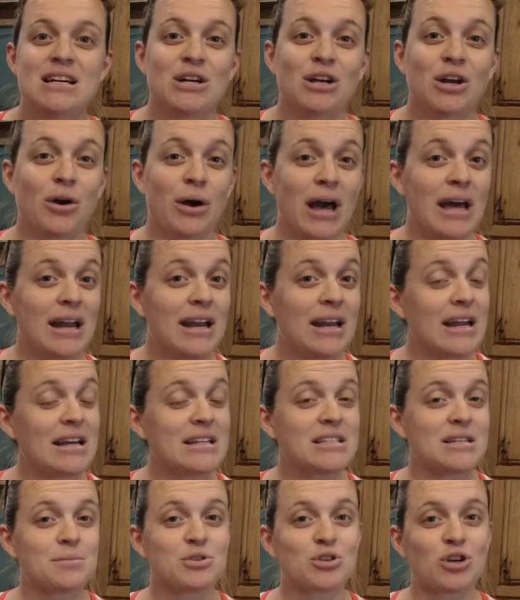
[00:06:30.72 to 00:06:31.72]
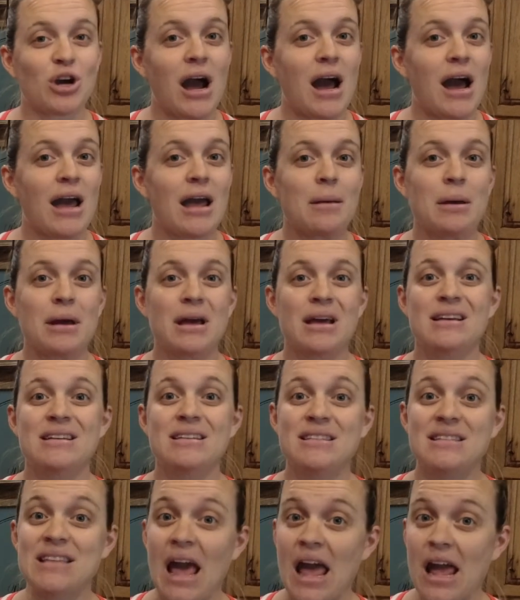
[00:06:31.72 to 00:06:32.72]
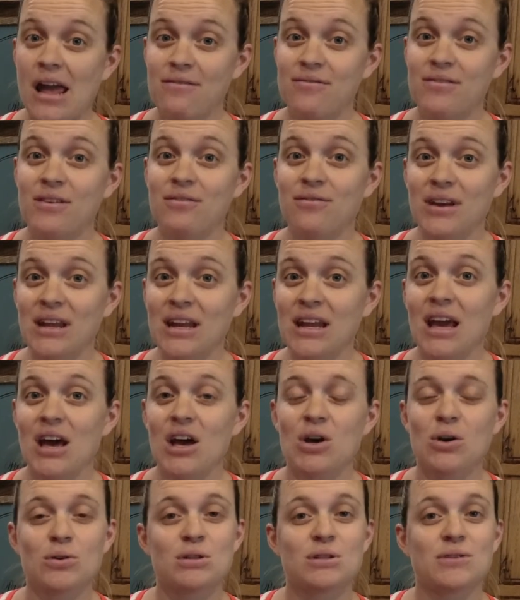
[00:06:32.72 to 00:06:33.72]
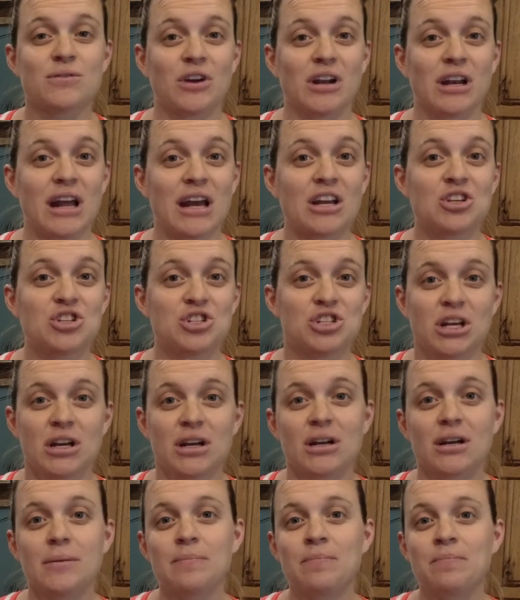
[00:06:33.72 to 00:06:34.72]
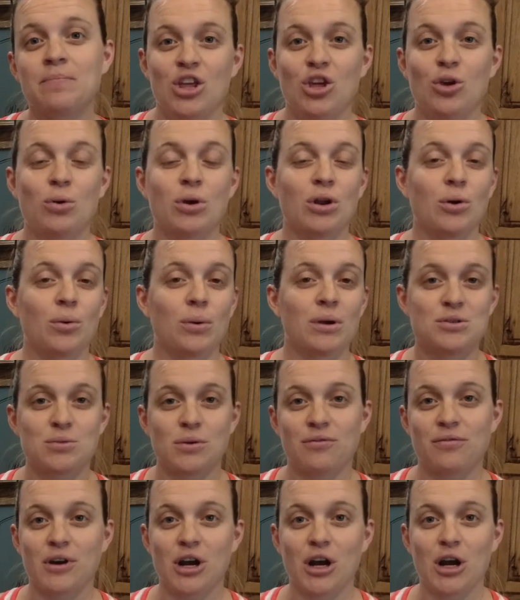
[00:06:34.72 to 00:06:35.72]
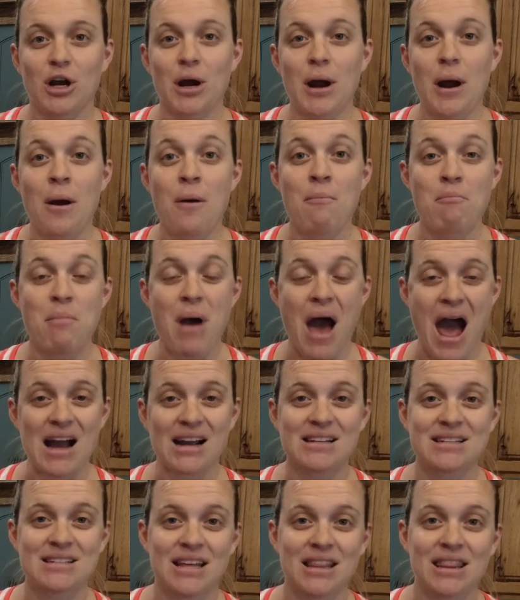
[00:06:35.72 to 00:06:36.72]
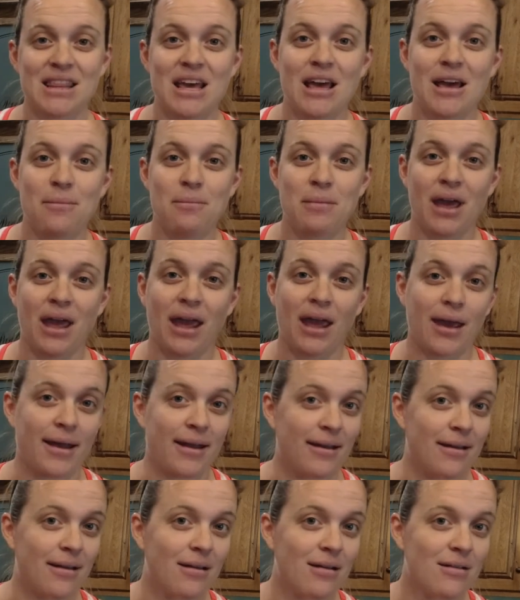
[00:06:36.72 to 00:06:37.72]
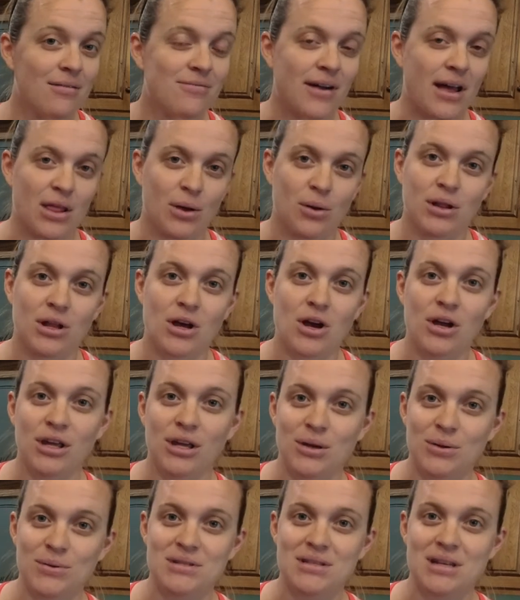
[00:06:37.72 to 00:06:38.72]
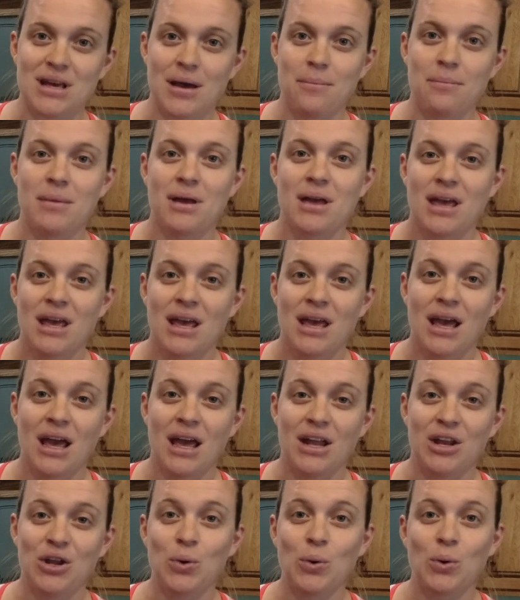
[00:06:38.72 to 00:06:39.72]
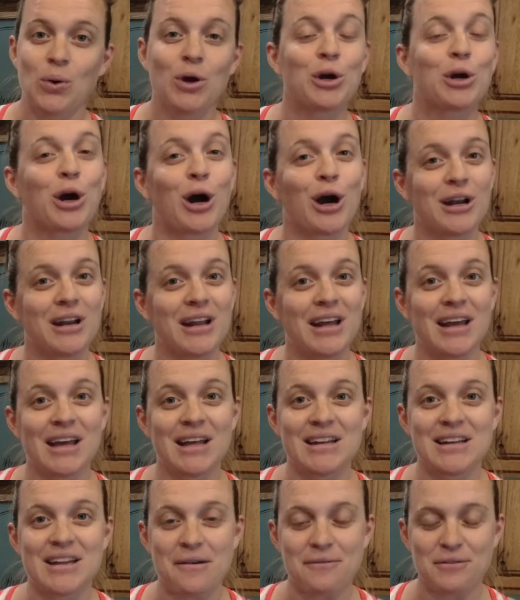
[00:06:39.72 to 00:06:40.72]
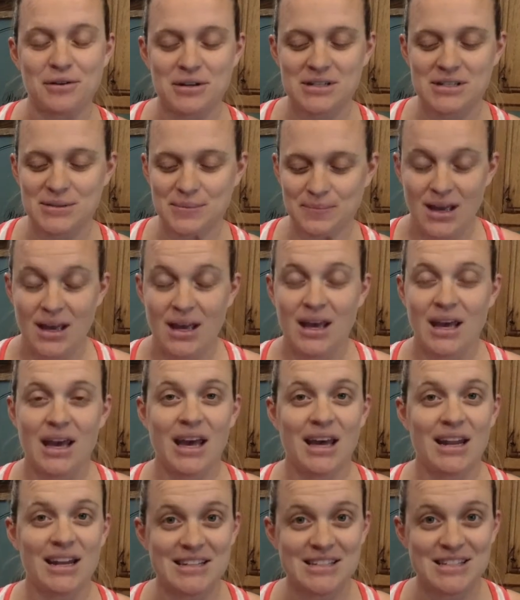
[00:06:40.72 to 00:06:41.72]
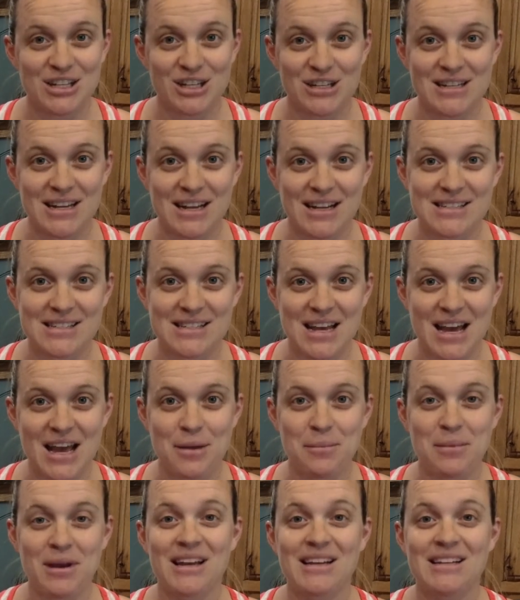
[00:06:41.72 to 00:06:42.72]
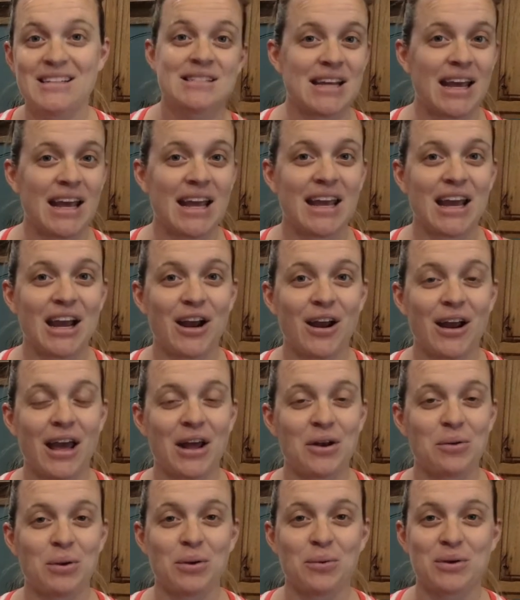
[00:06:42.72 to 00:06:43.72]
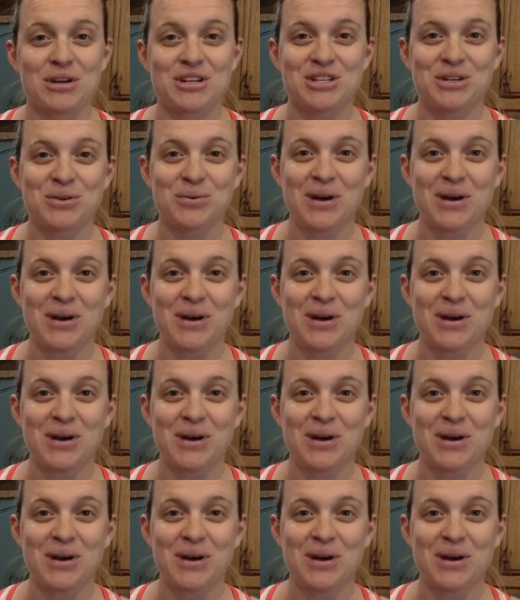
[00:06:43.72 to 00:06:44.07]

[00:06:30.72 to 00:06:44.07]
go ahead and hit subscribe, save the videos for next year. You can always refer back to them and follow along, use them in your gardening endeavors. And until next time, take care and we wish you